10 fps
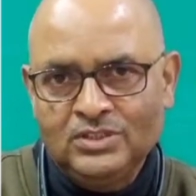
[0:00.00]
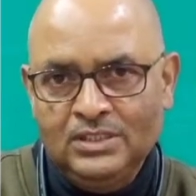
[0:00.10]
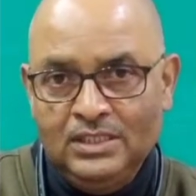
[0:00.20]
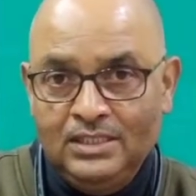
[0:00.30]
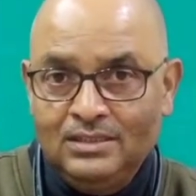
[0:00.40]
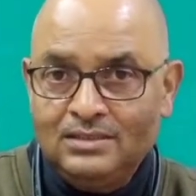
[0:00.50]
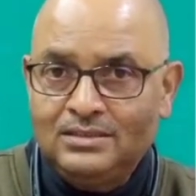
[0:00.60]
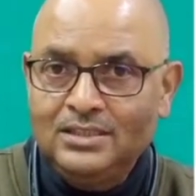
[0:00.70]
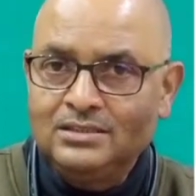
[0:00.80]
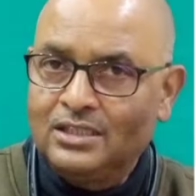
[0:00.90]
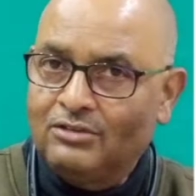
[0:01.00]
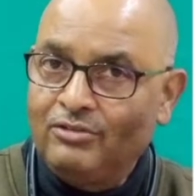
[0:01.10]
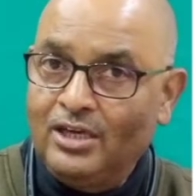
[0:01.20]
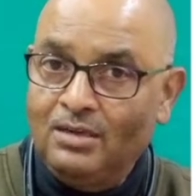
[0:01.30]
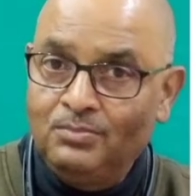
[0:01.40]
Industries
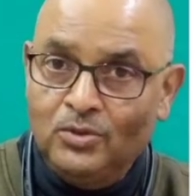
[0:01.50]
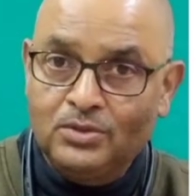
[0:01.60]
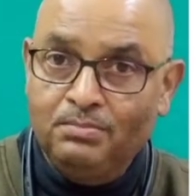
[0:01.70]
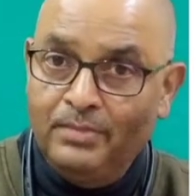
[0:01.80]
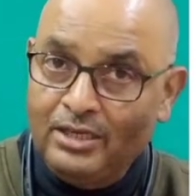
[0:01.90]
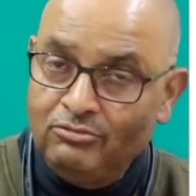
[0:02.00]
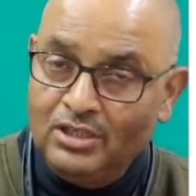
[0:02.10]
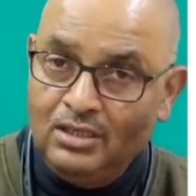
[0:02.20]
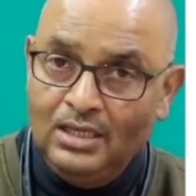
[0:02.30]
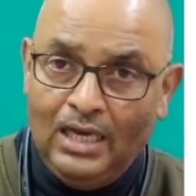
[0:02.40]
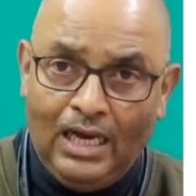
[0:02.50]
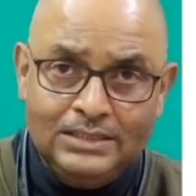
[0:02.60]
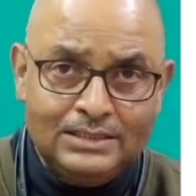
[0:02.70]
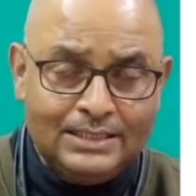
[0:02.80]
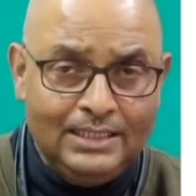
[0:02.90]
require both manual,
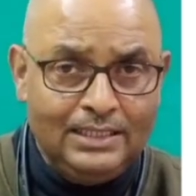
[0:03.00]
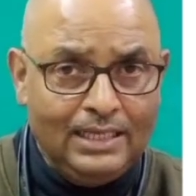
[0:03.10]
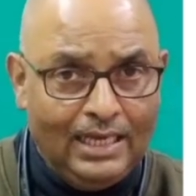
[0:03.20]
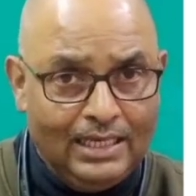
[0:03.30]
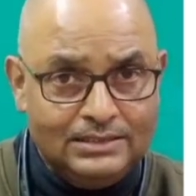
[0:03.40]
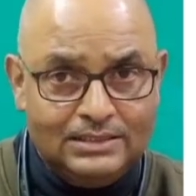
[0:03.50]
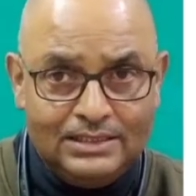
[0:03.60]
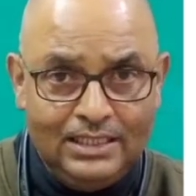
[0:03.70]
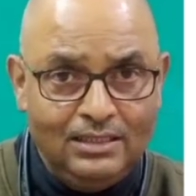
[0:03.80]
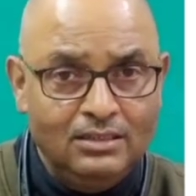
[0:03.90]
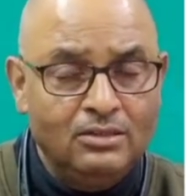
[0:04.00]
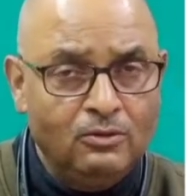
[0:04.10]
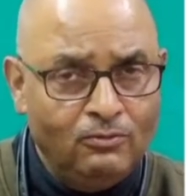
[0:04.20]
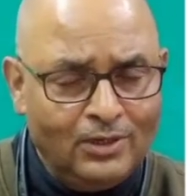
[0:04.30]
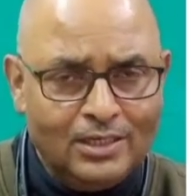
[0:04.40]
unskilled and skilled
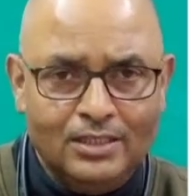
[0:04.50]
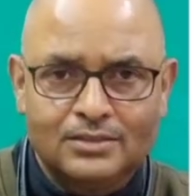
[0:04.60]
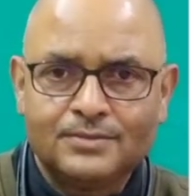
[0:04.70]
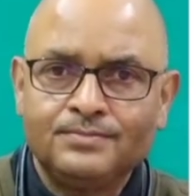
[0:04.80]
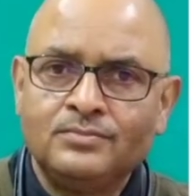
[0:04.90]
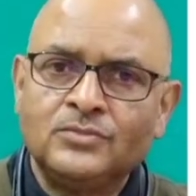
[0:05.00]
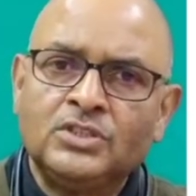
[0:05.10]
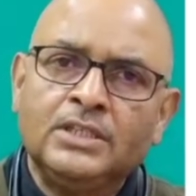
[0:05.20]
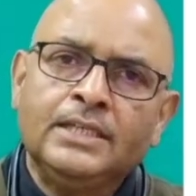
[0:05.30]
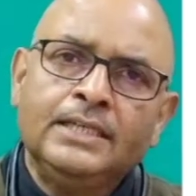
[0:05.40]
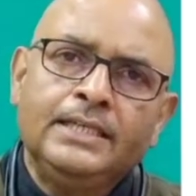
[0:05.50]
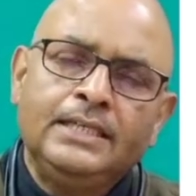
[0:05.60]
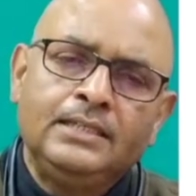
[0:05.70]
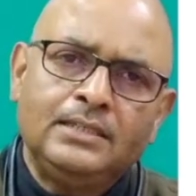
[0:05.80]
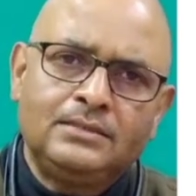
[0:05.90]
workers.
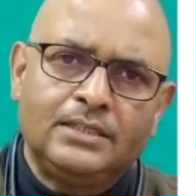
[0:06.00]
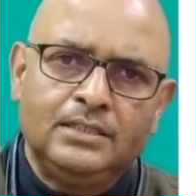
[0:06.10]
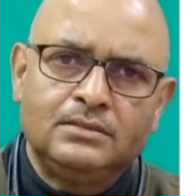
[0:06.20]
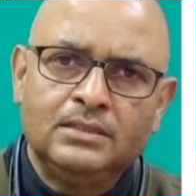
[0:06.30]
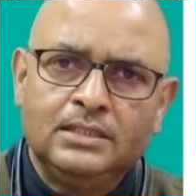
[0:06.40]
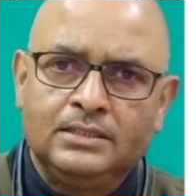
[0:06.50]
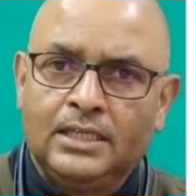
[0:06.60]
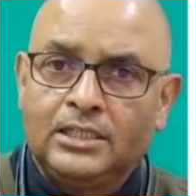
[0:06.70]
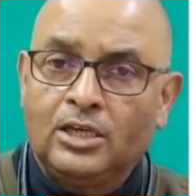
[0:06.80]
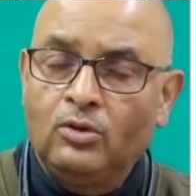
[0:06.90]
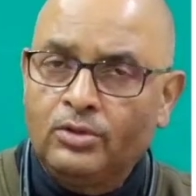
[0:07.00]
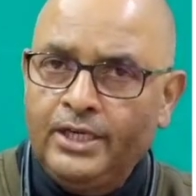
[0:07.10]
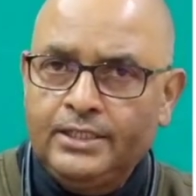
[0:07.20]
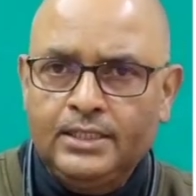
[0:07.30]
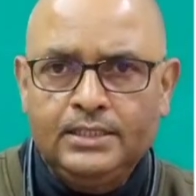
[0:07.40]
Industries that are
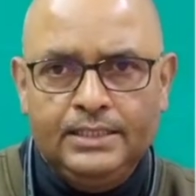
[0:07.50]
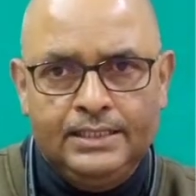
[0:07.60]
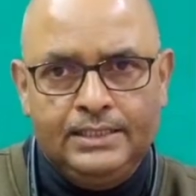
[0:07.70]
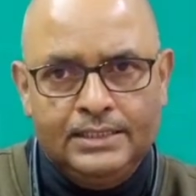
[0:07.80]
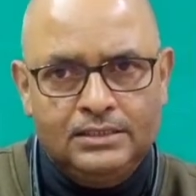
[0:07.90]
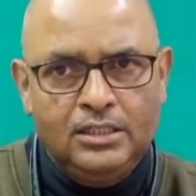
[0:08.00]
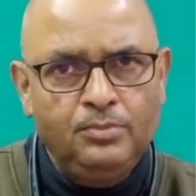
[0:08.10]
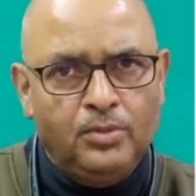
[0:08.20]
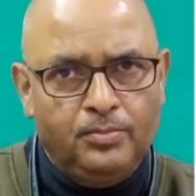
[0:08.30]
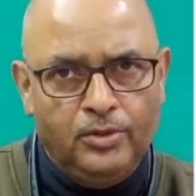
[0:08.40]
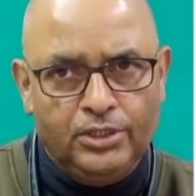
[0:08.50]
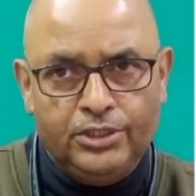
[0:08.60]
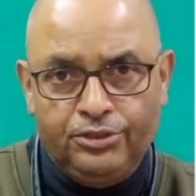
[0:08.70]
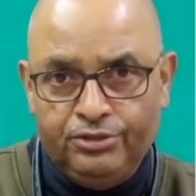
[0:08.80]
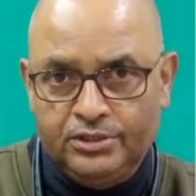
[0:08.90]
located in densely
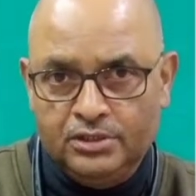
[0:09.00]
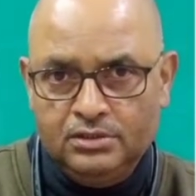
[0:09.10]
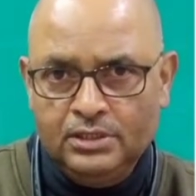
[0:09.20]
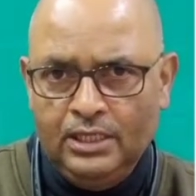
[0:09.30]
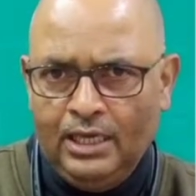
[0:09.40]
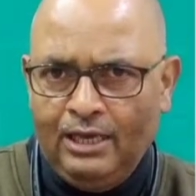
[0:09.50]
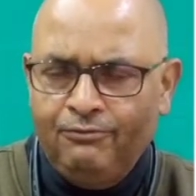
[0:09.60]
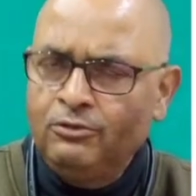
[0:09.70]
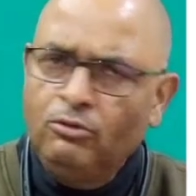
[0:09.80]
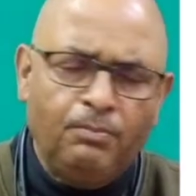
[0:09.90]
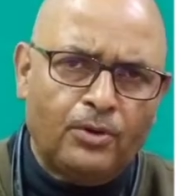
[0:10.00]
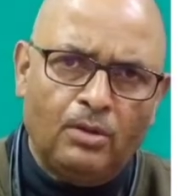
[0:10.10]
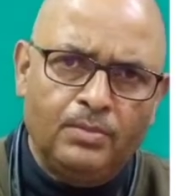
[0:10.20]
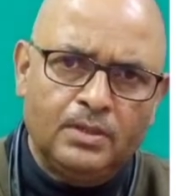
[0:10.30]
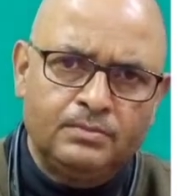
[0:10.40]
populated regions have no
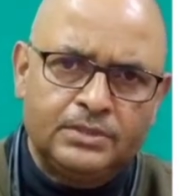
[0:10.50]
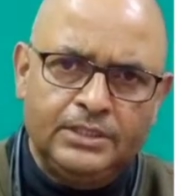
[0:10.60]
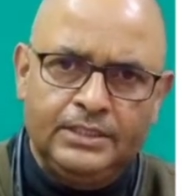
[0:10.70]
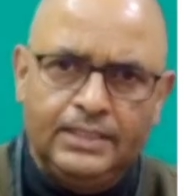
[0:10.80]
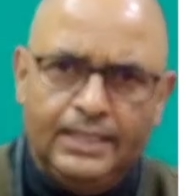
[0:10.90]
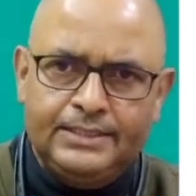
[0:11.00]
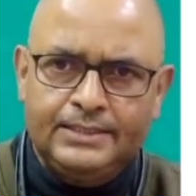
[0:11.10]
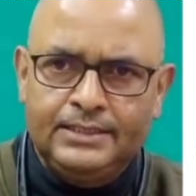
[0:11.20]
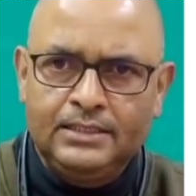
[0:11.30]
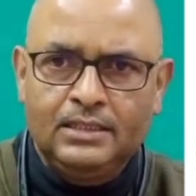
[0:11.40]
problems in assessing